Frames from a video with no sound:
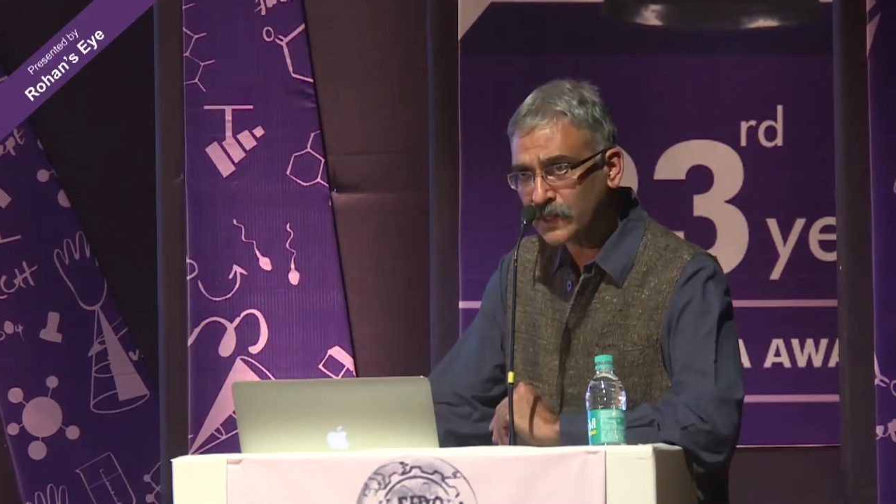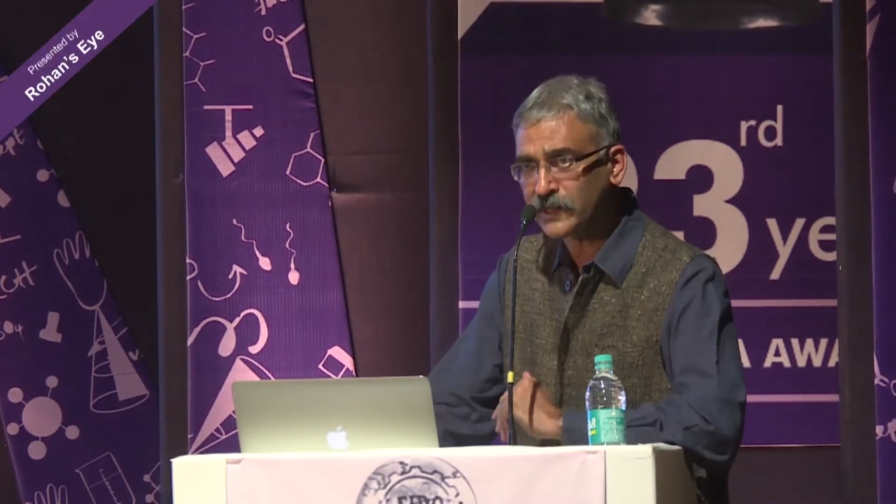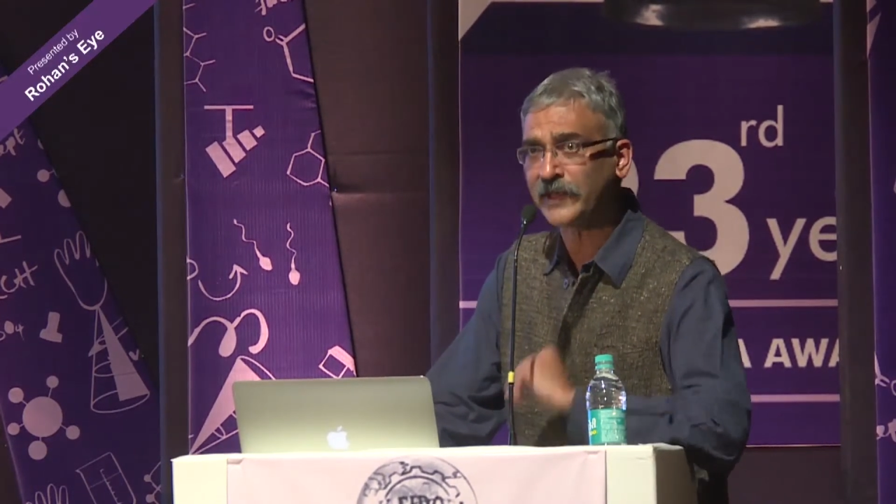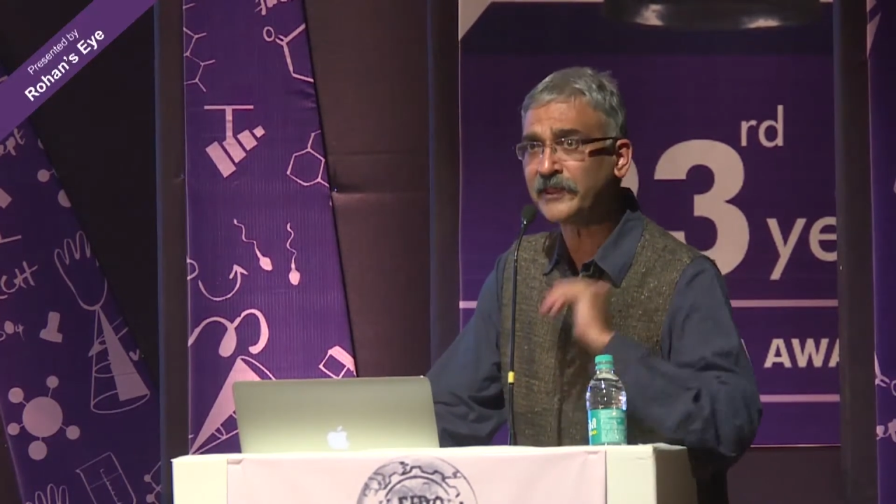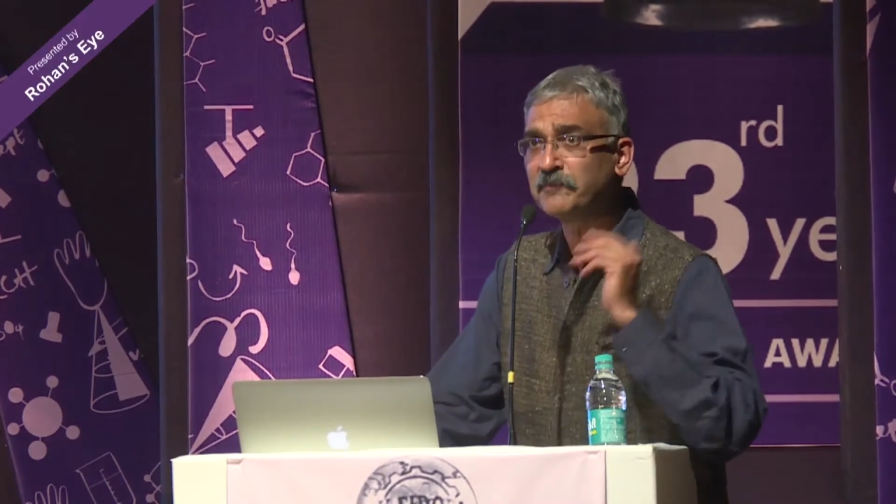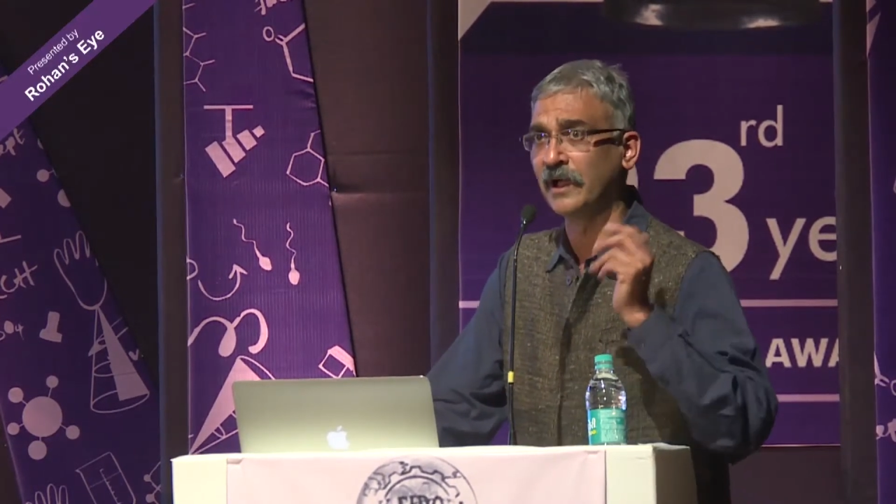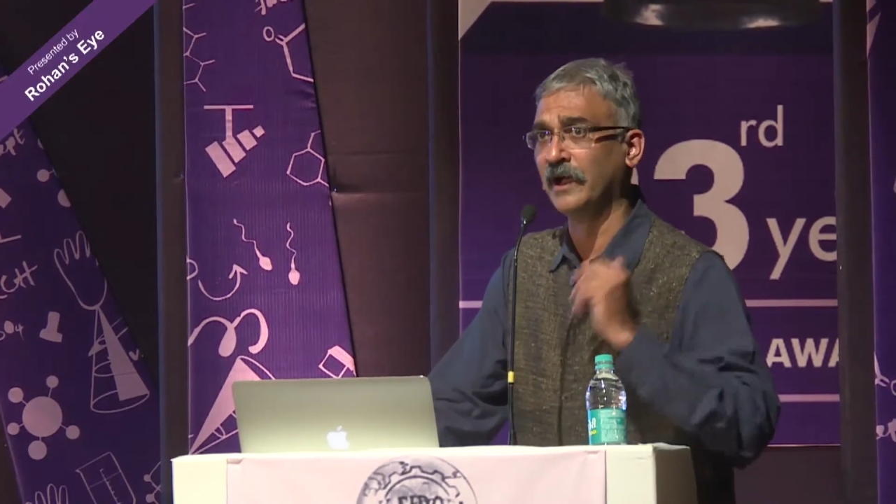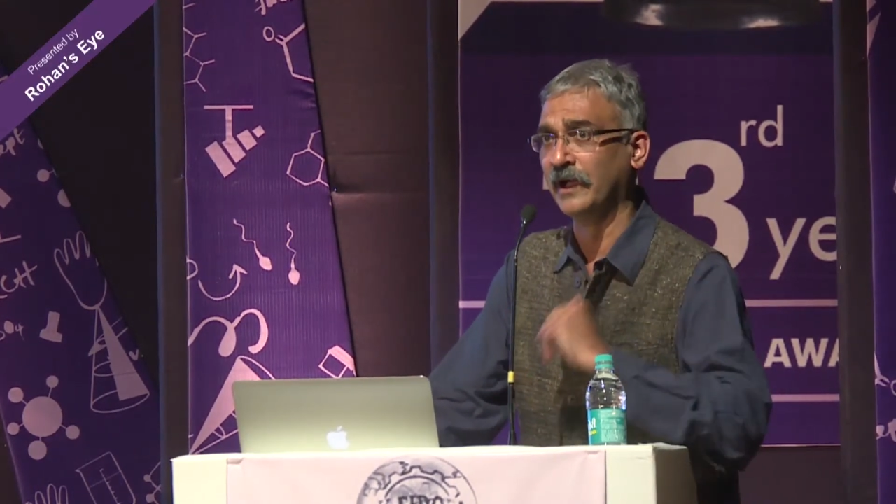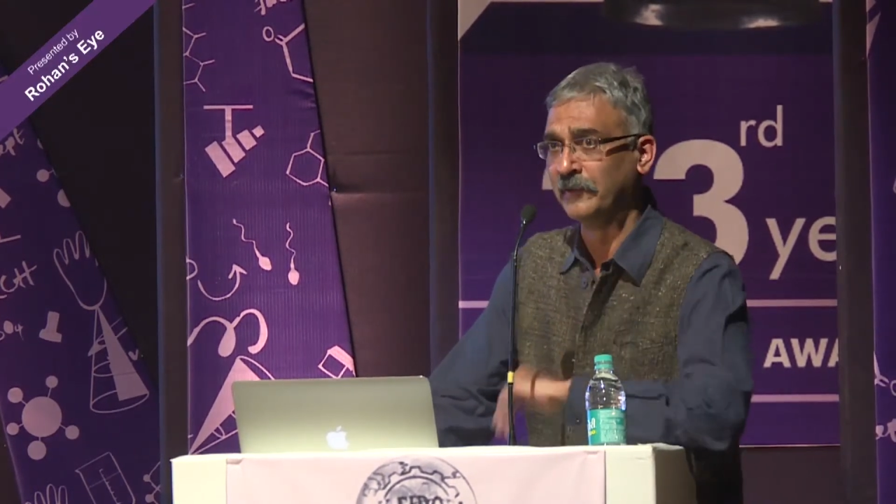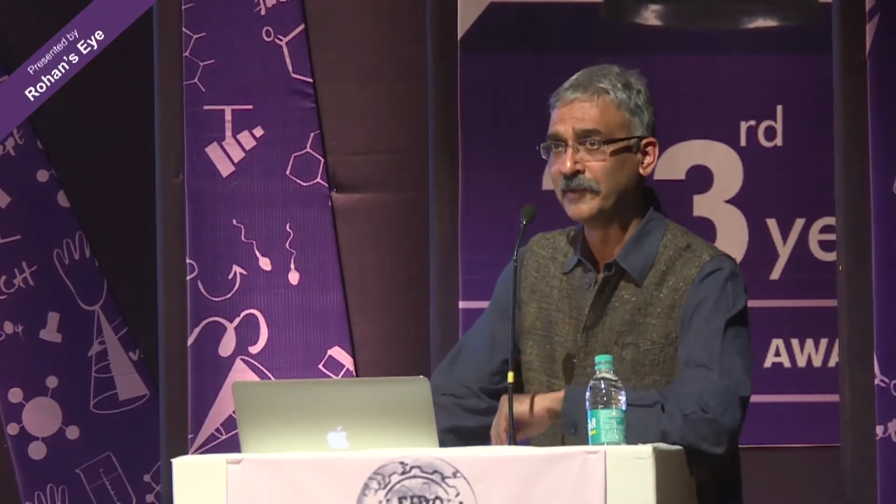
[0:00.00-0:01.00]
And I think
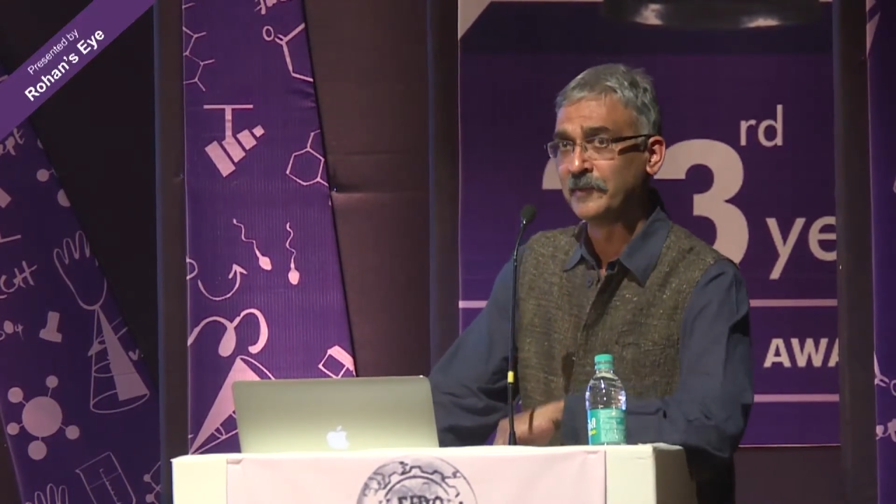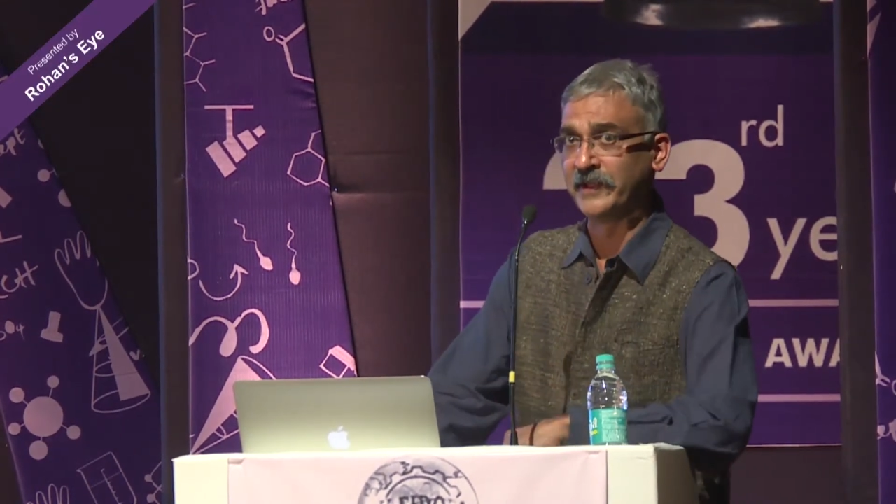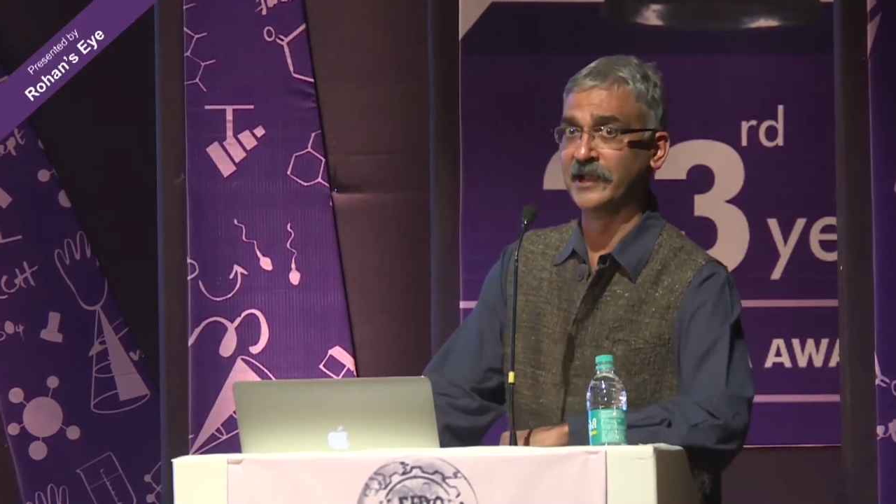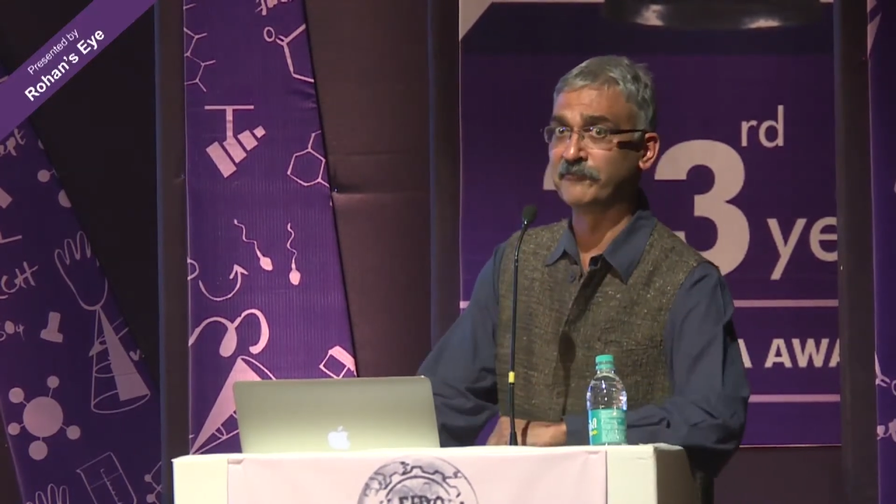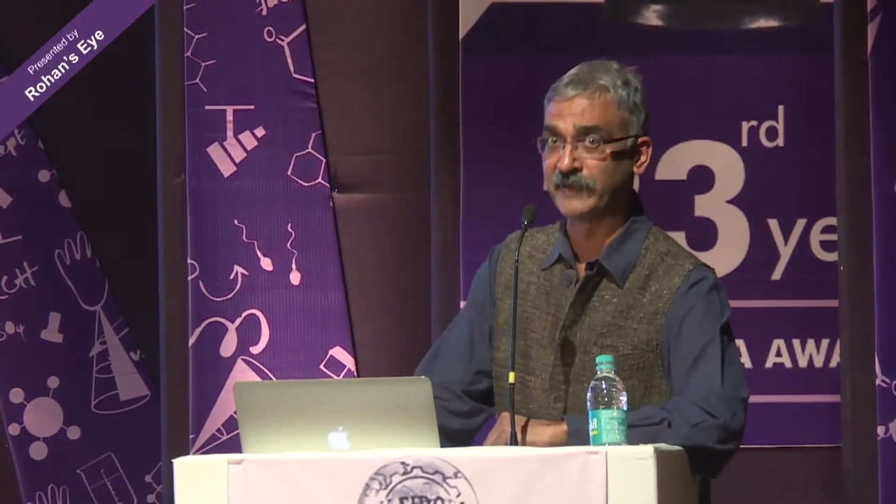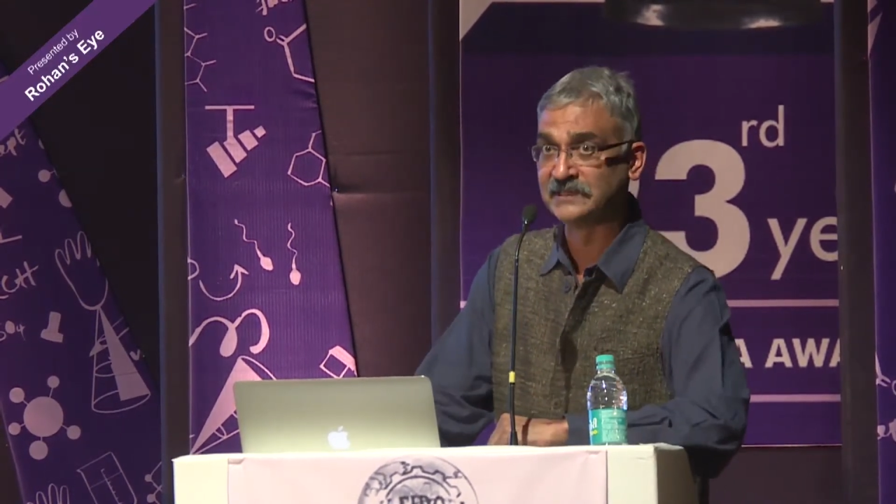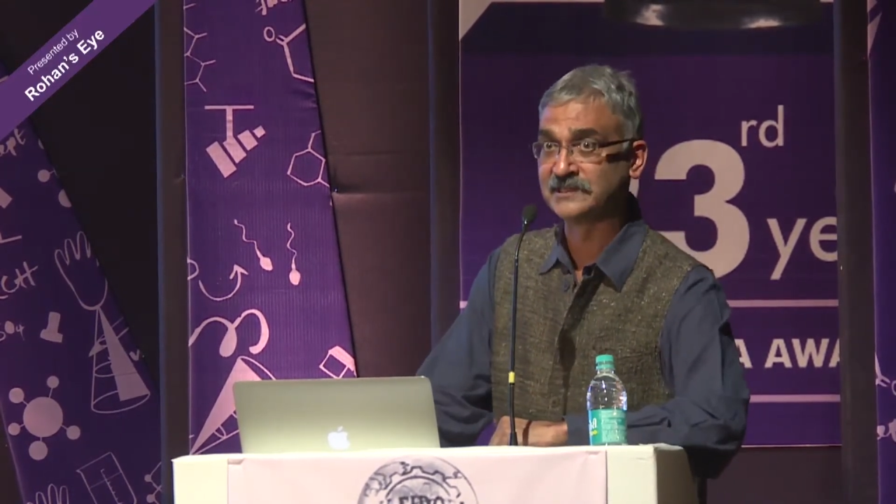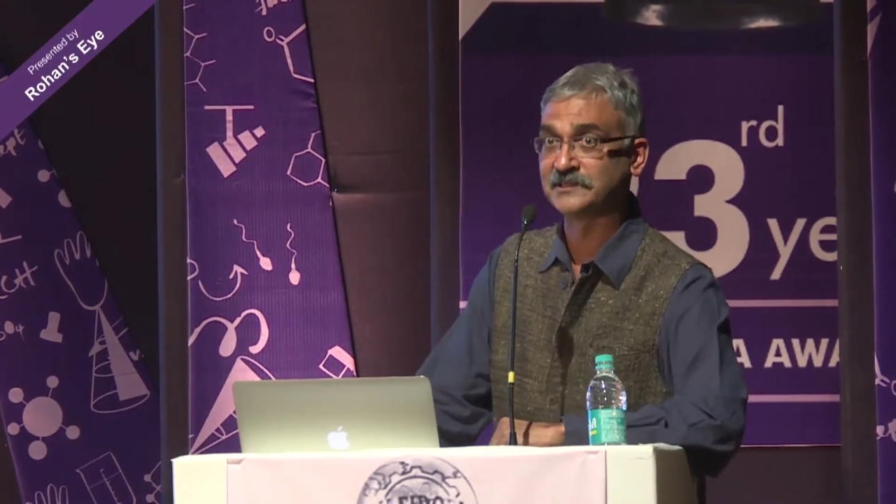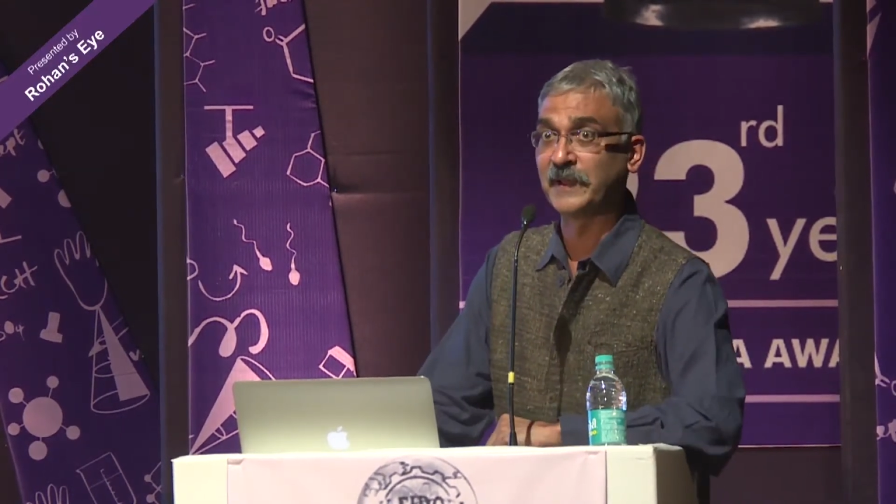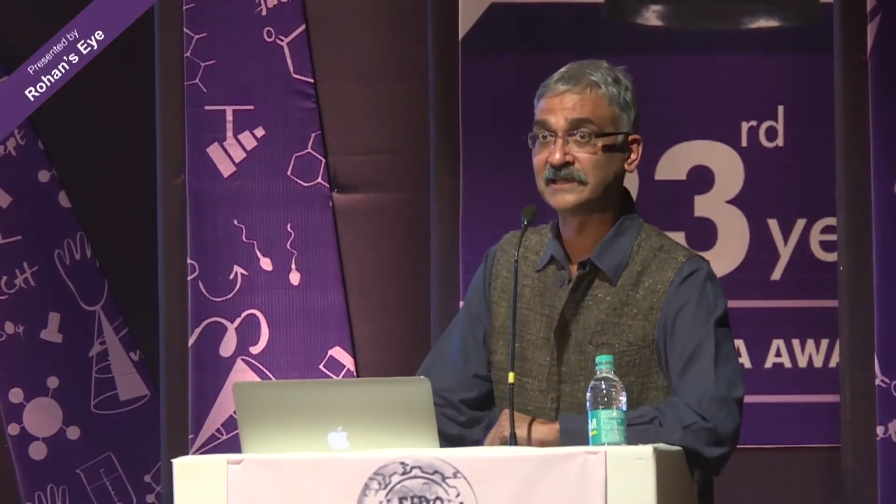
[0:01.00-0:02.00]
my young friends,
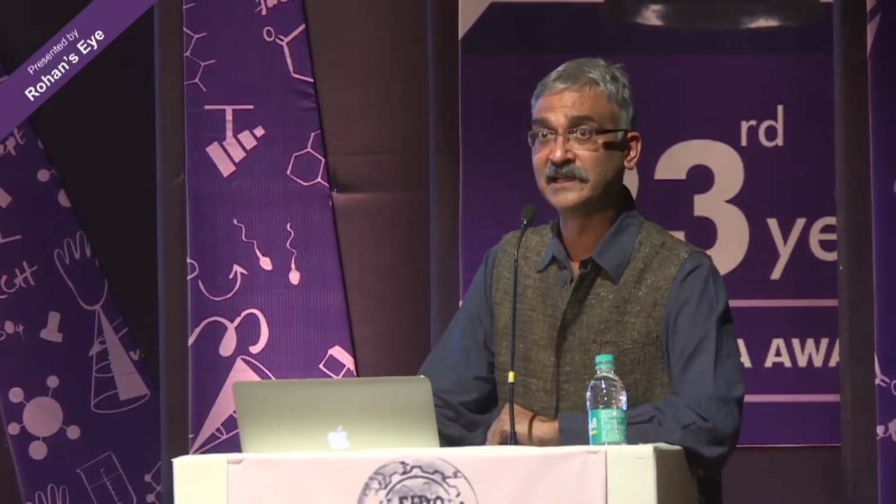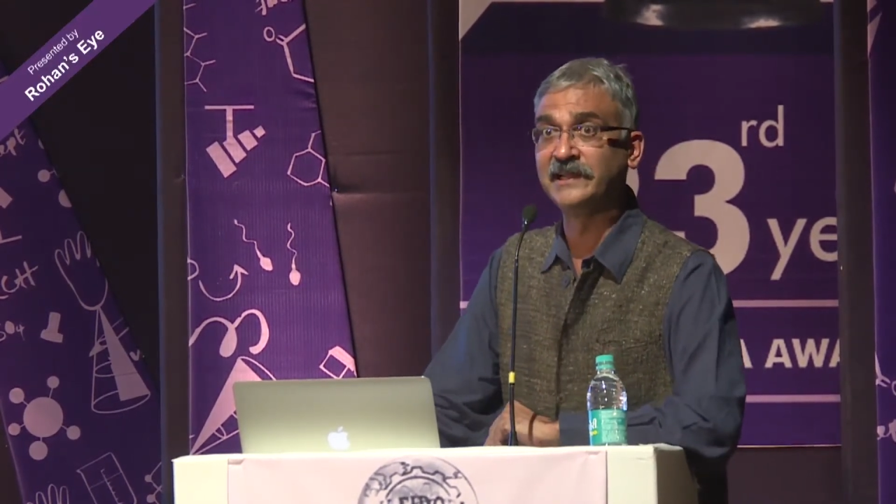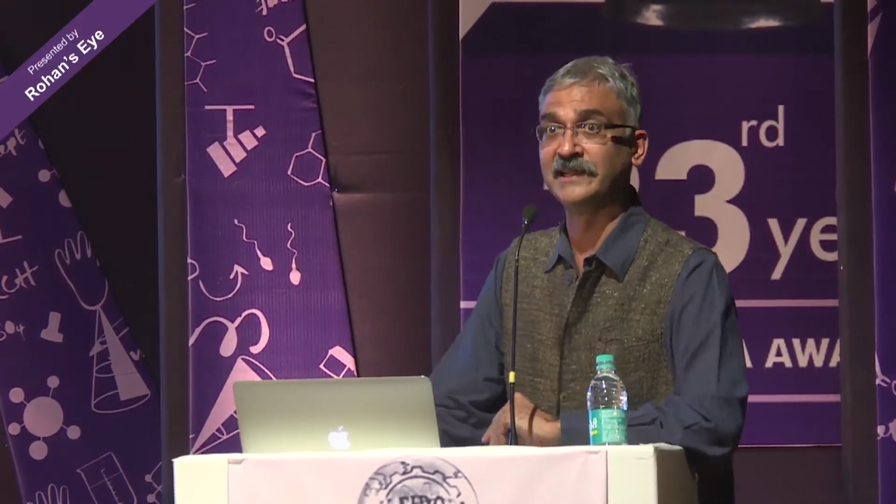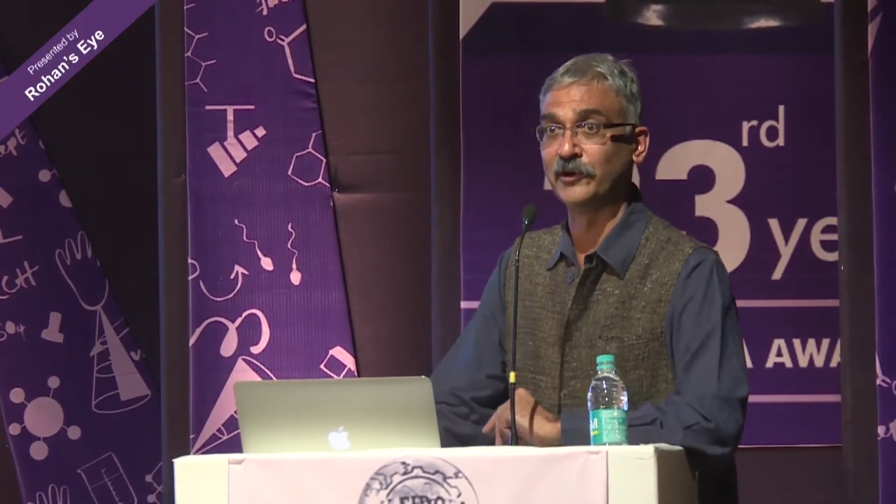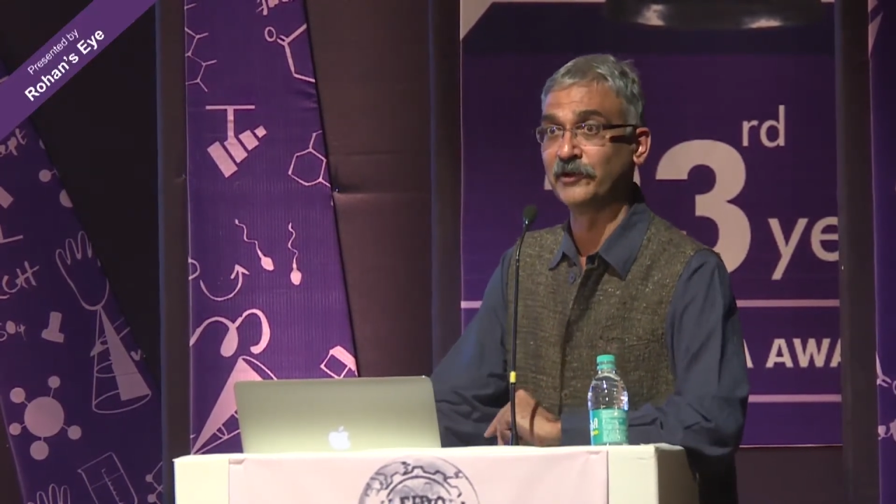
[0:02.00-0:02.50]
especially in the